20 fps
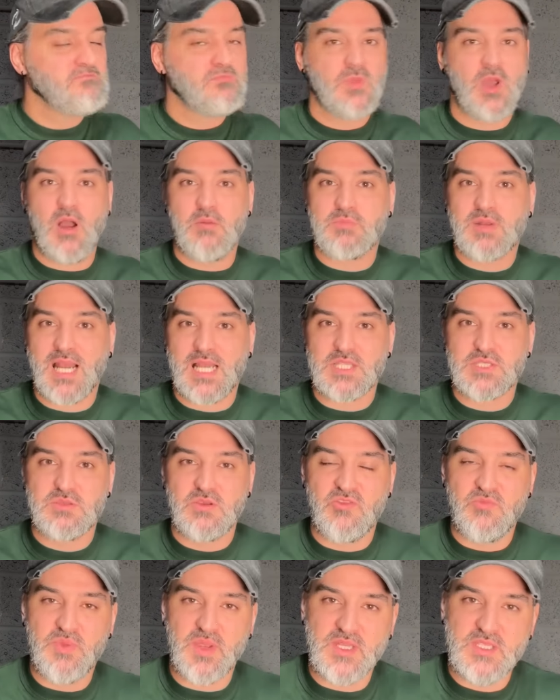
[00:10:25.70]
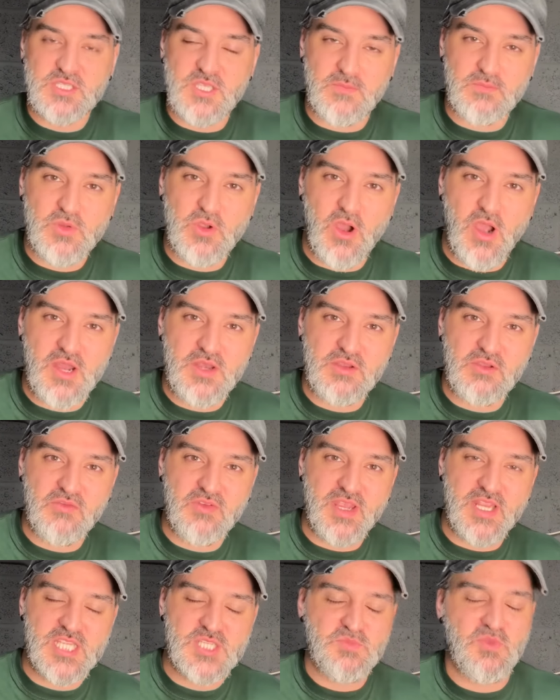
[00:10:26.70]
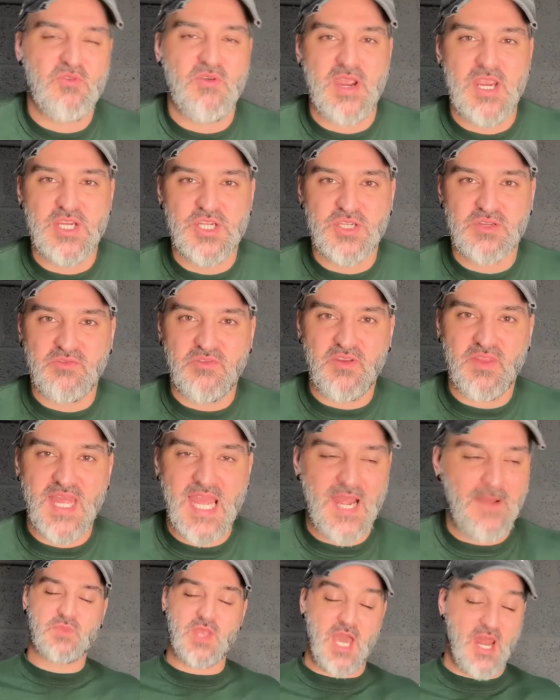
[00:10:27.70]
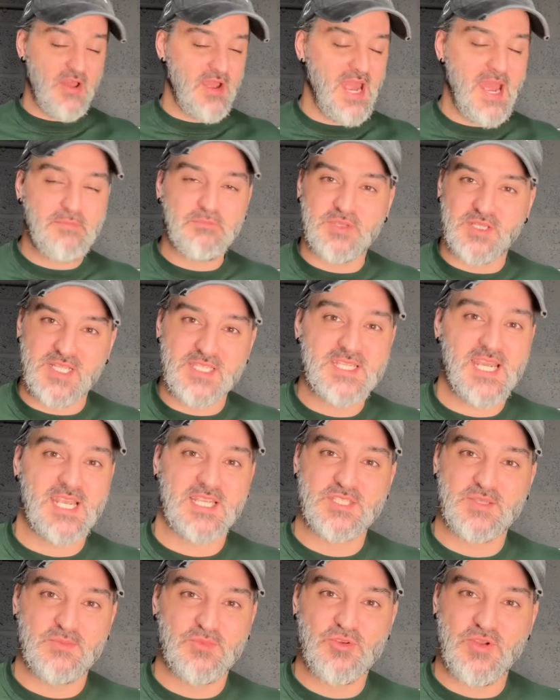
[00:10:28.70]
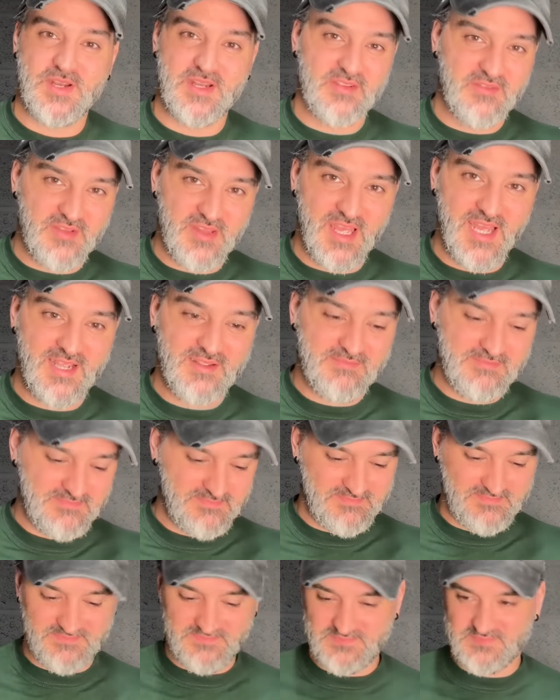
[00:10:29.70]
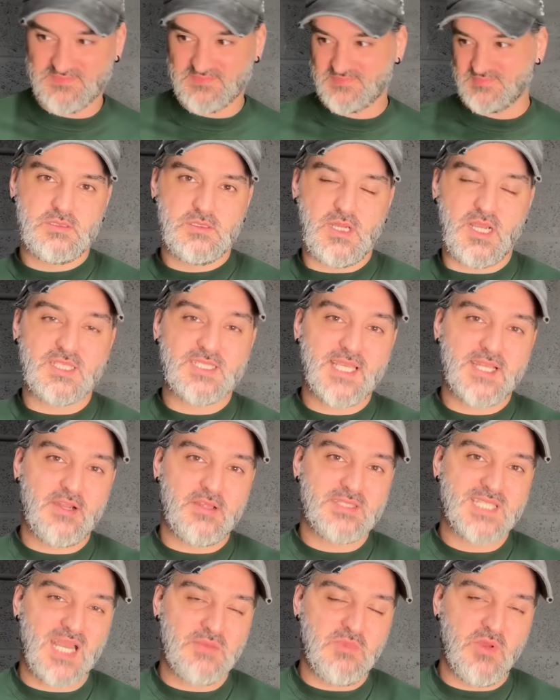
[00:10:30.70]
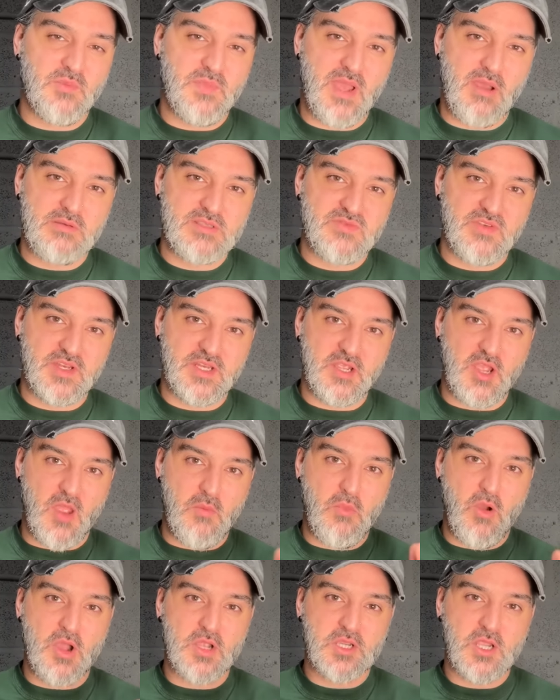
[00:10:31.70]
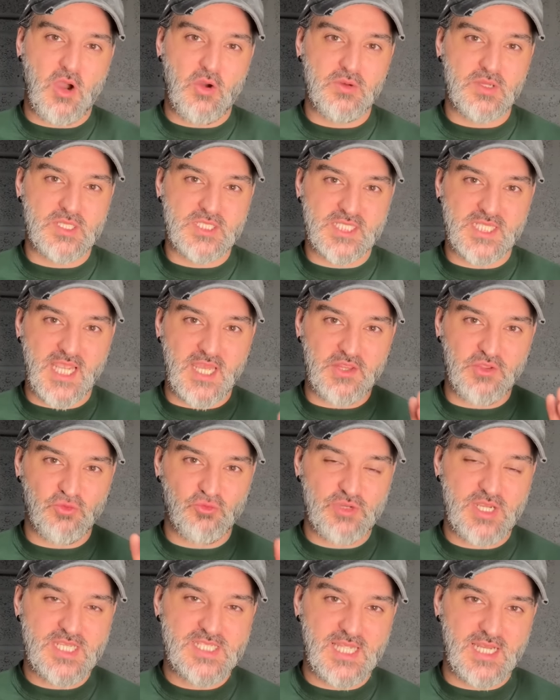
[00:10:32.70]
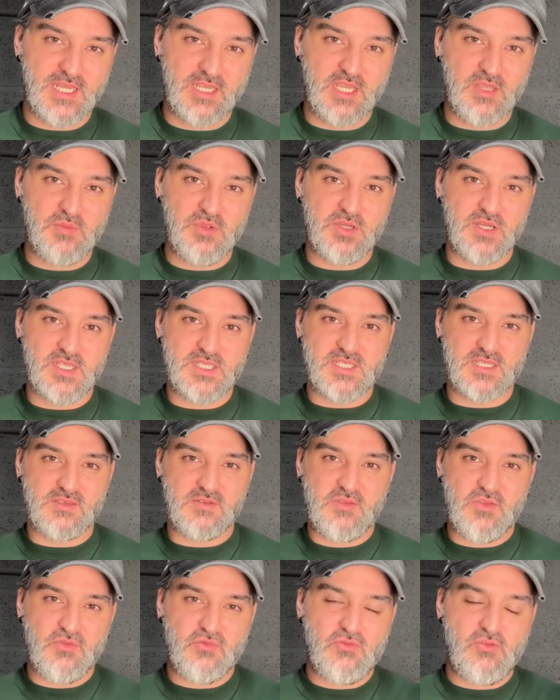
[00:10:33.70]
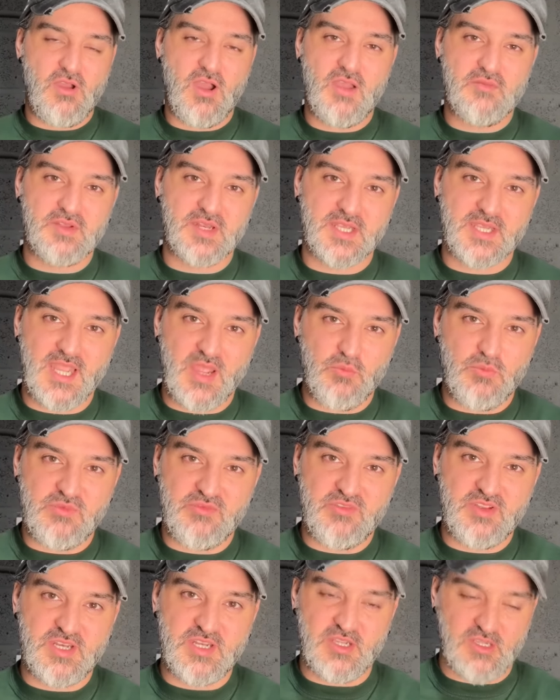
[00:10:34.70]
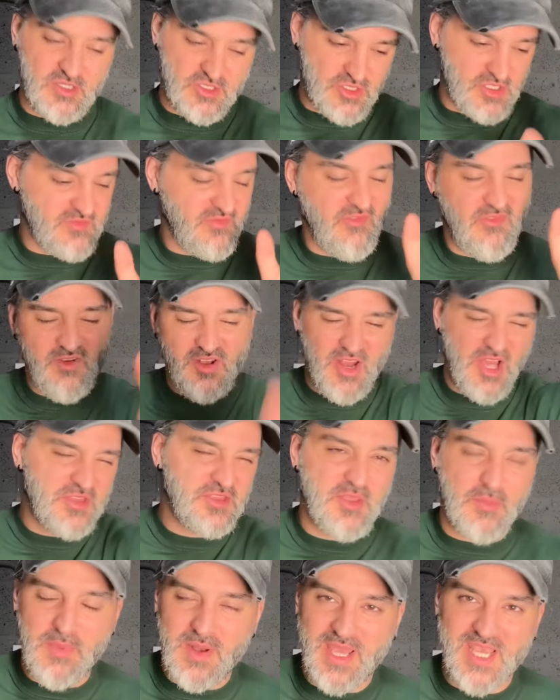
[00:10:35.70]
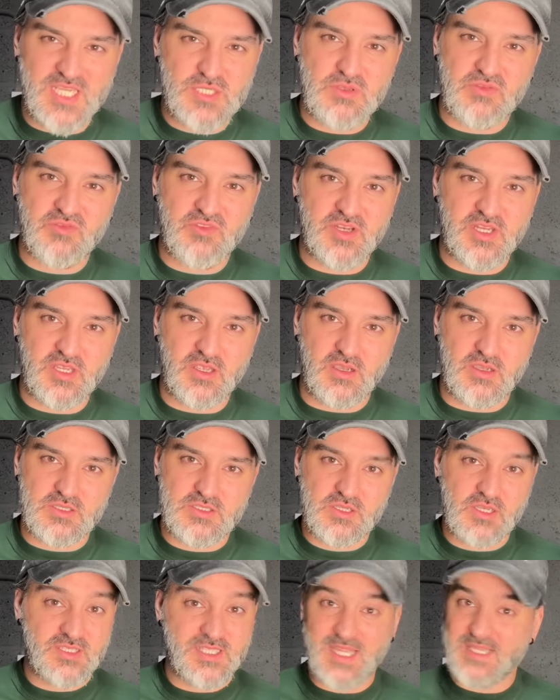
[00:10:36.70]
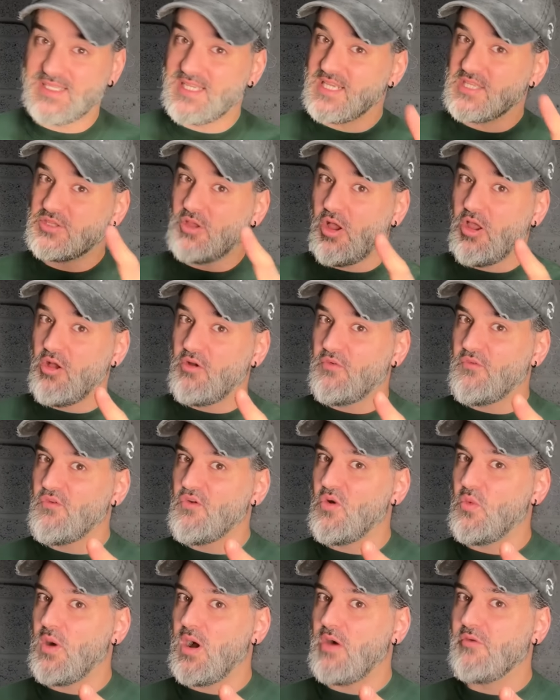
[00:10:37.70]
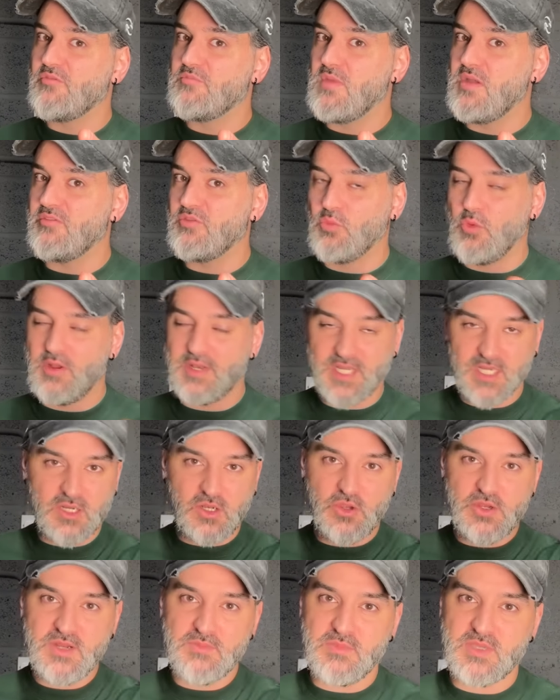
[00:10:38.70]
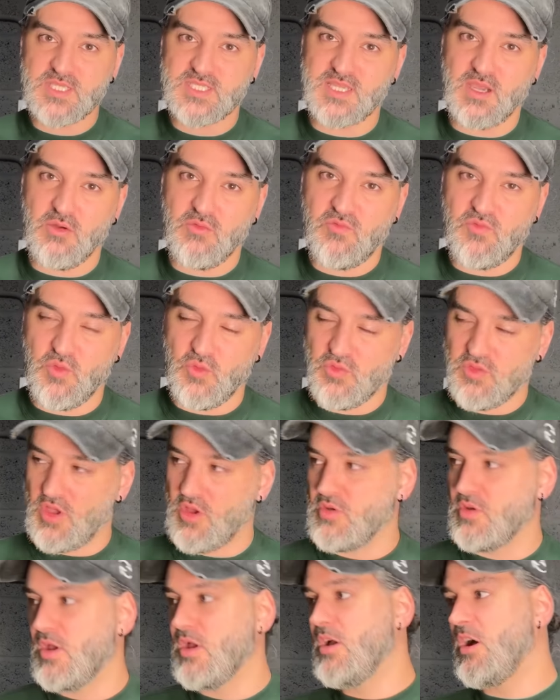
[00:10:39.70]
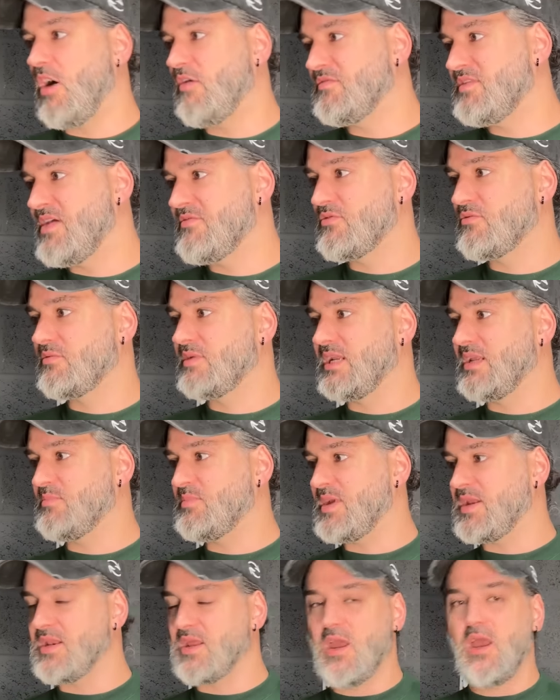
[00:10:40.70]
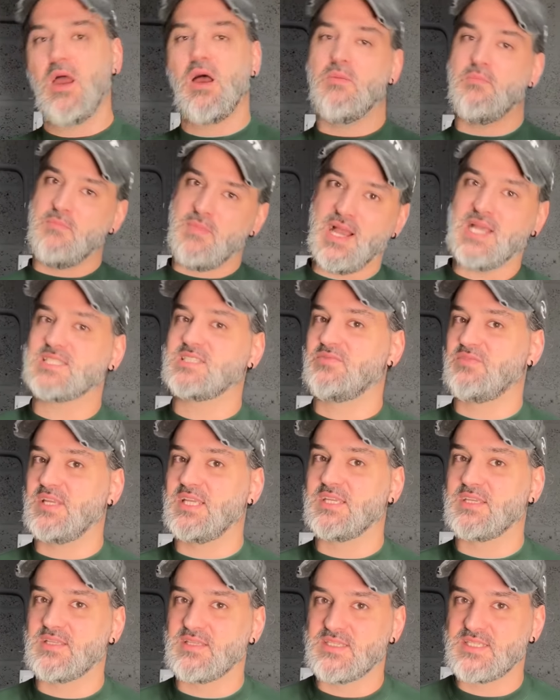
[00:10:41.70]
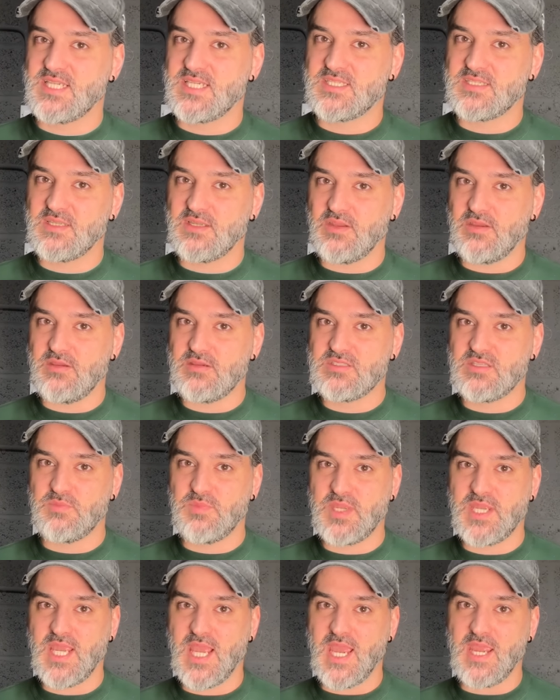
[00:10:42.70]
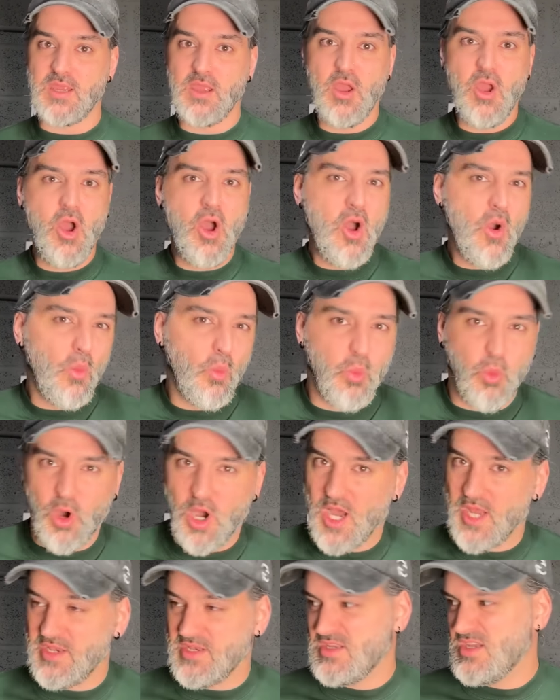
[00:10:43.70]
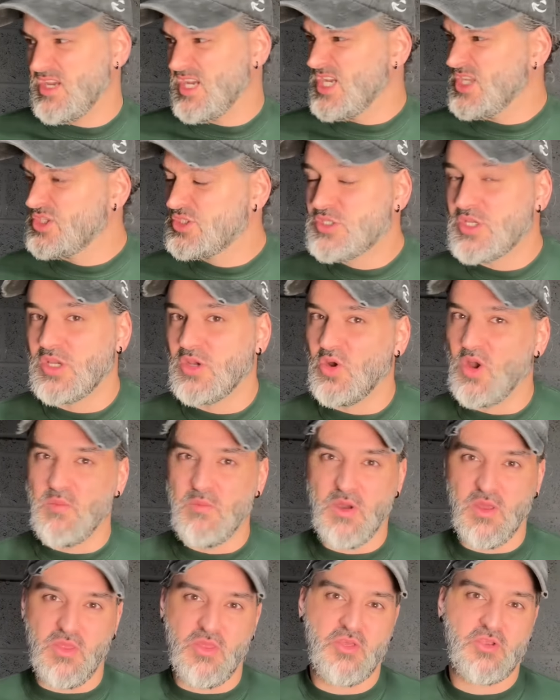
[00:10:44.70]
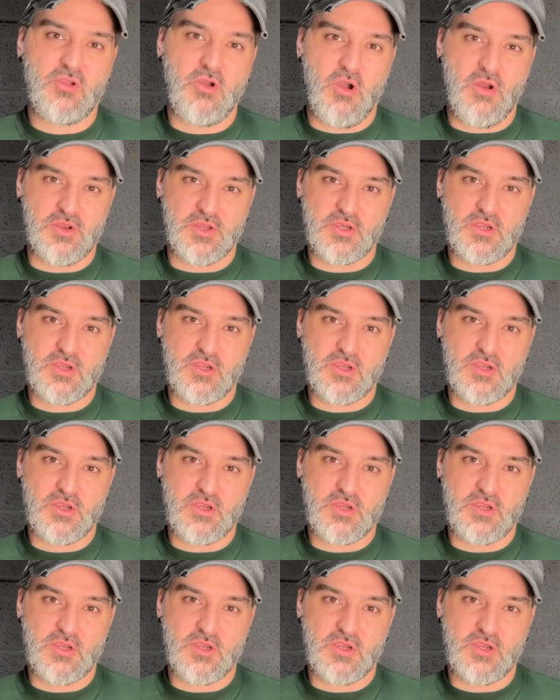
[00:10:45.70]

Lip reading: I'm glad to have been some kind of inspiration for that. And I am going to take some credit for that. I said on Tam and Bell's video, my goal is to get the reselling community thriving again with videos. Just flood the place with videos. Because they did die off for a while from everyone, including myself. Although I've never really been massively consistent. I used to be a 1-2 a month kind of